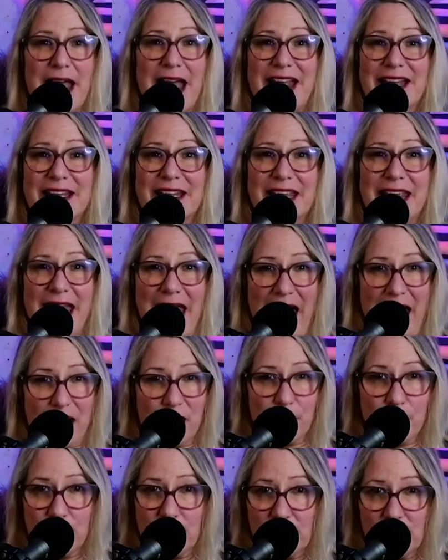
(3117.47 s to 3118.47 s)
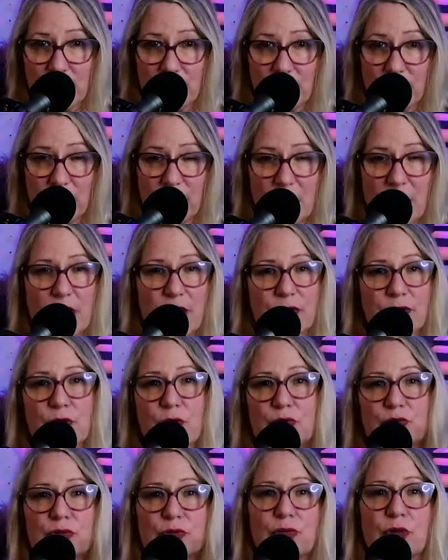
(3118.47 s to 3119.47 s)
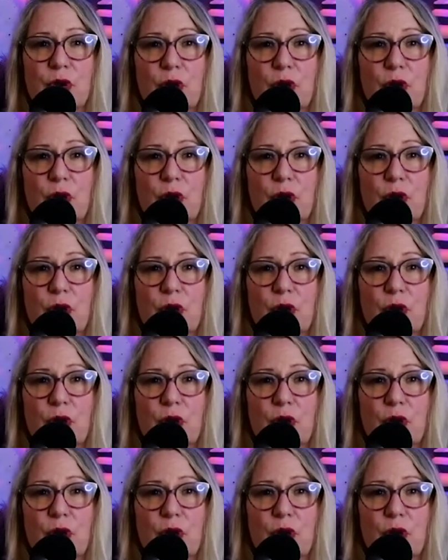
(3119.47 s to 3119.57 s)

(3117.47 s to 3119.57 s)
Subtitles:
and caterpillar, those are